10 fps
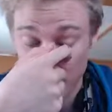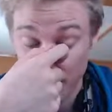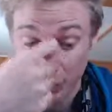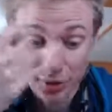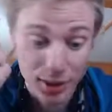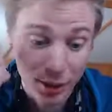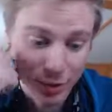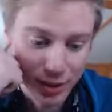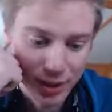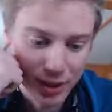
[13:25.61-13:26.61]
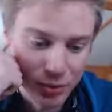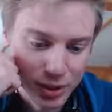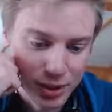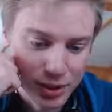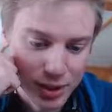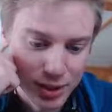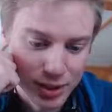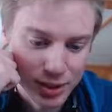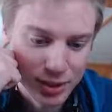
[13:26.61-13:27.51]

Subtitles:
mega minion I mean, and rage, and